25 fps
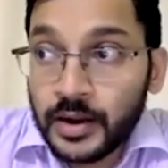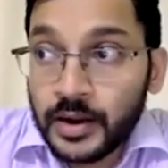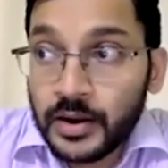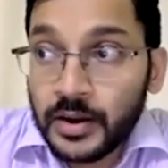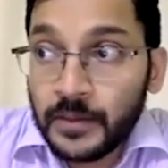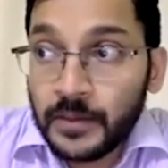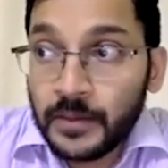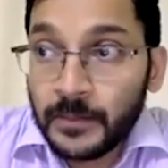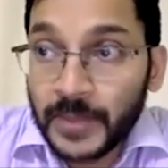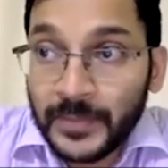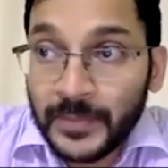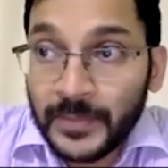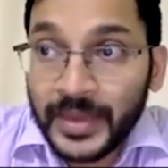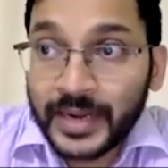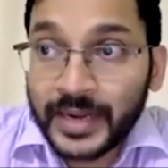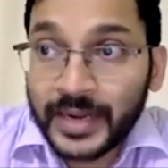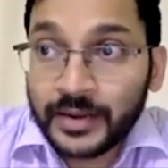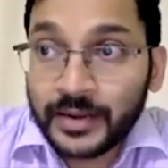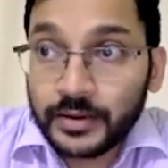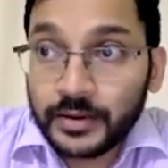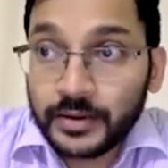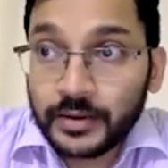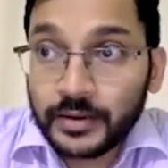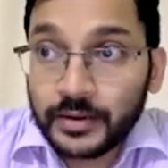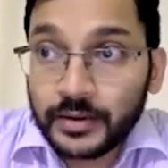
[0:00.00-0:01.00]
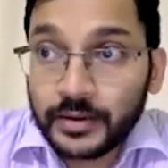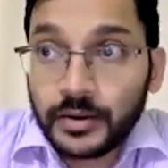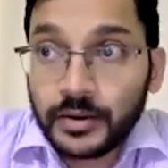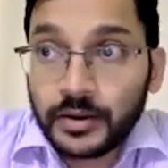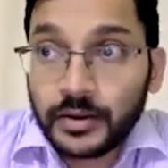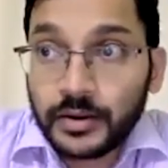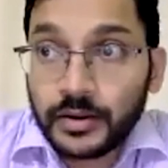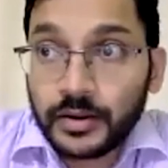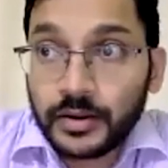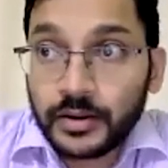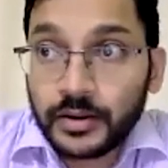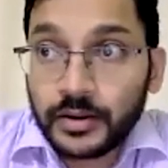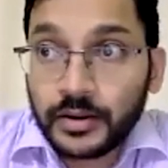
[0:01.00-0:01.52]
mimicked
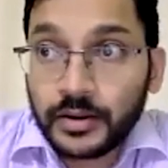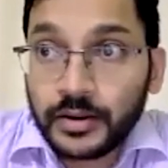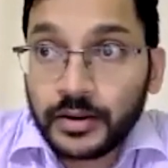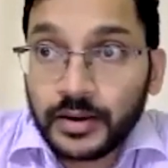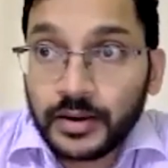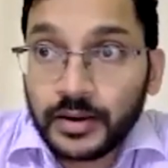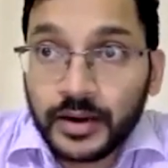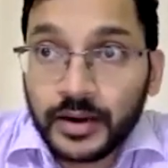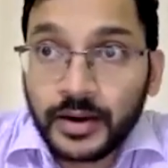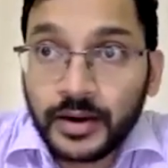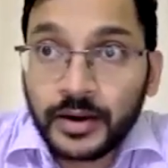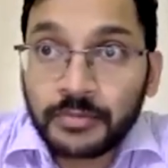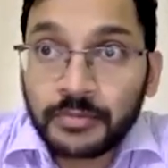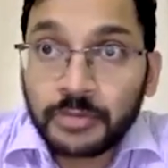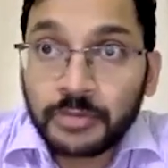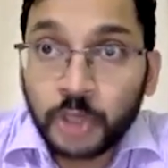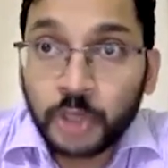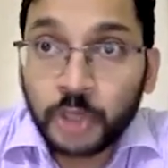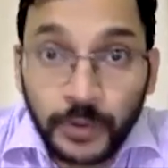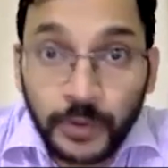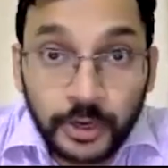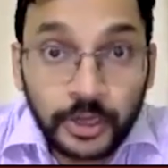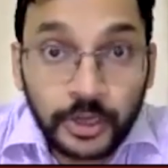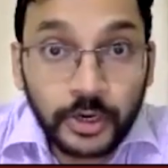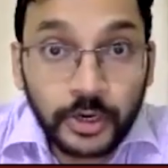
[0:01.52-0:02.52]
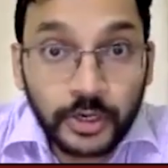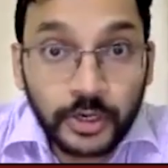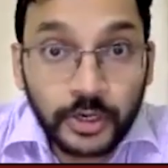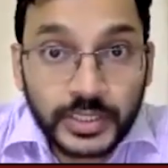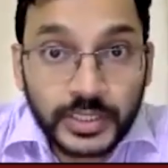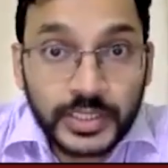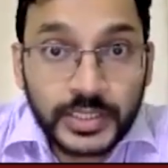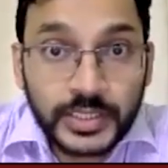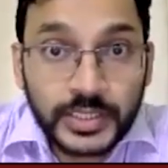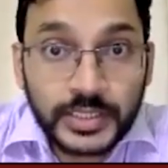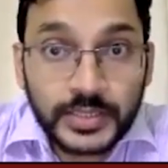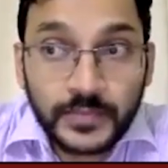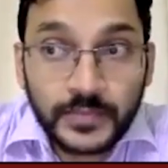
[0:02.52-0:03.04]

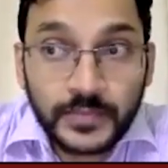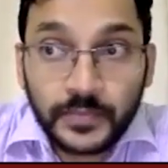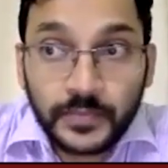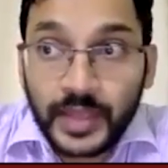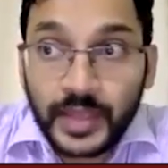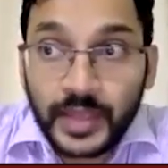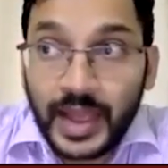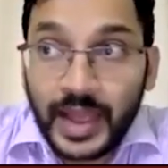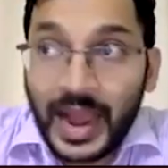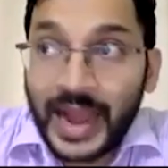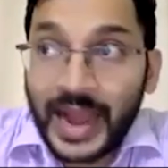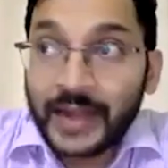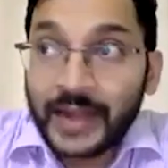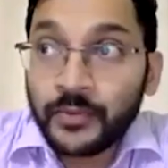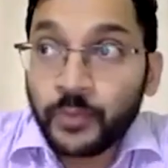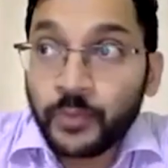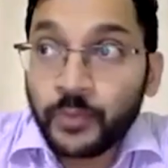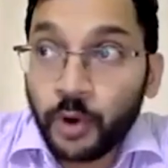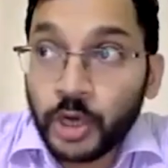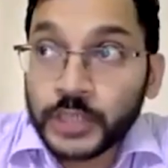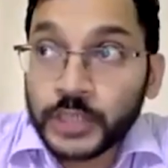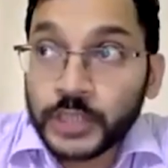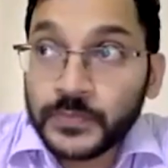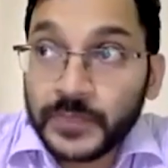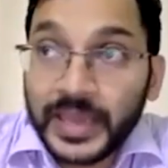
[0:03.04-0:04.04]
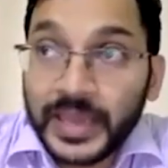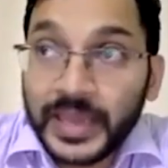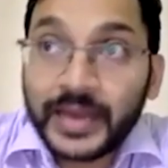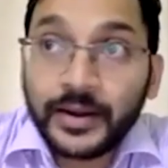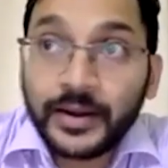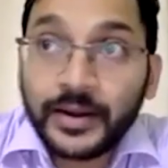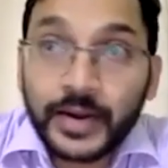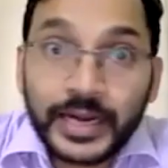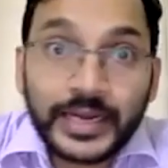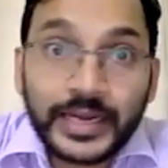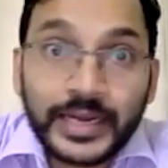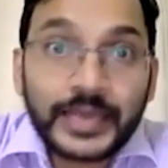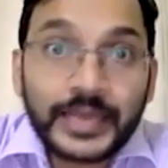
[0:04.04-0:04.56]
tuberculosis and was being
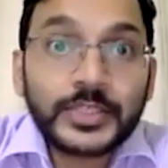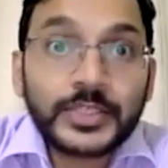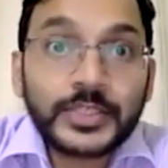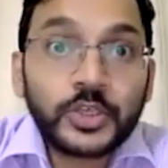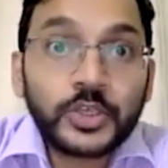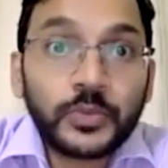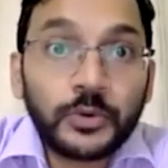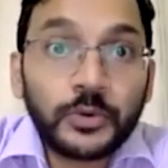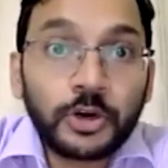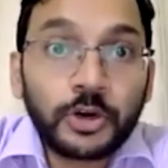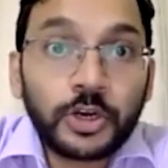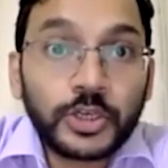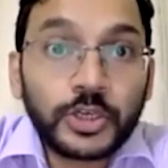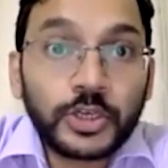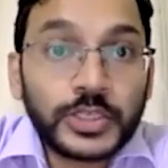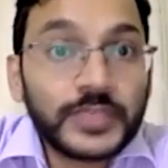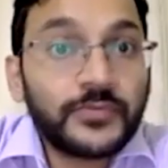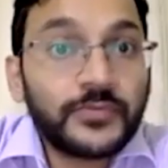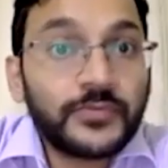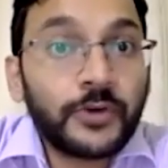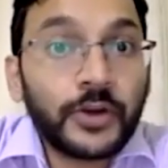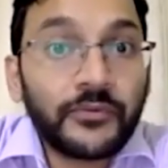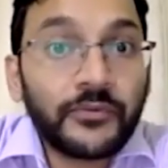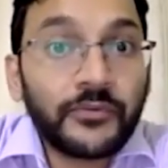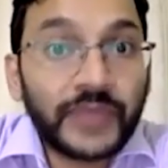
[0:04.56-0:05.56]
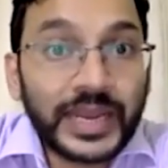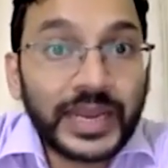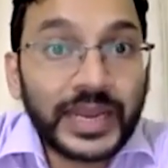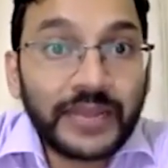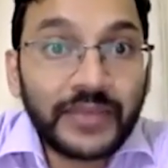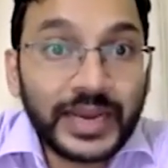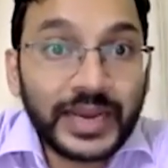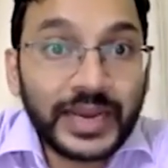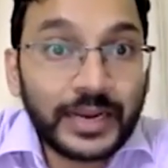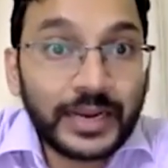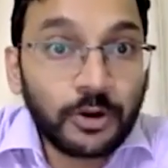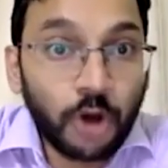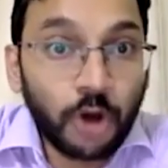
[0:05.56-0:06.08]
treated as tuberculosis for a very,
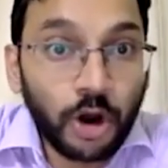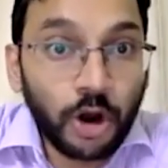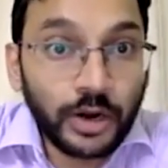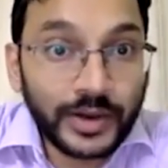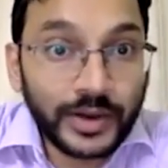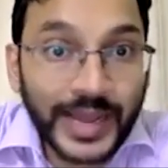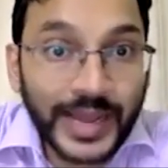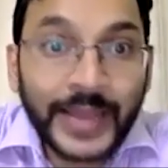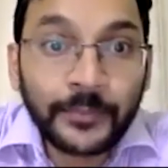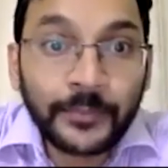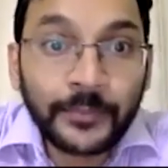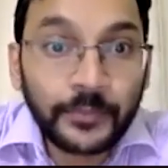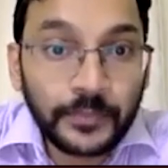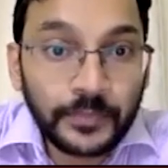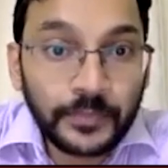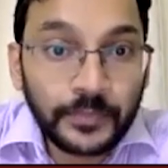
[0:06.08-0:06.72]
very long time.